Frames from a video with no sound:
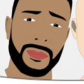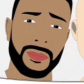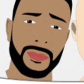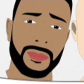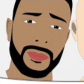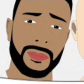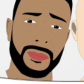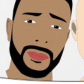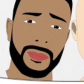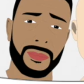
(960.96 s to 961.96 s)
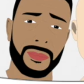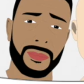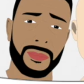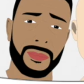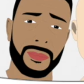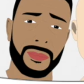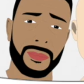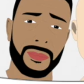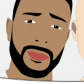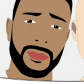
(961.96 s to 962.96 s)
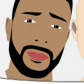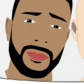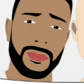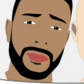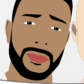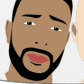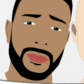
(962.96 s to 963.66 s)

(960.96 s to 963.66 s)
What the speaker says: No words are spoken by the person on screen.